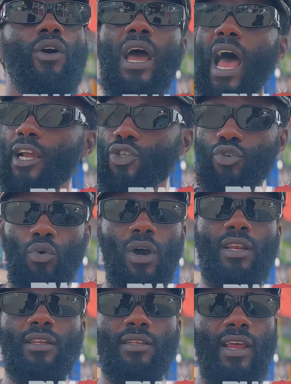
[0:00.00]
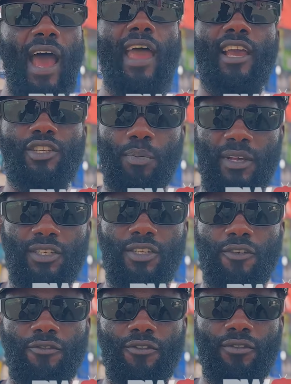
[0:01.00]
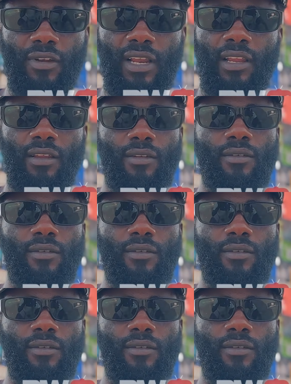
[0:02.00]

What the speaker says: Actually, they are expensive, really.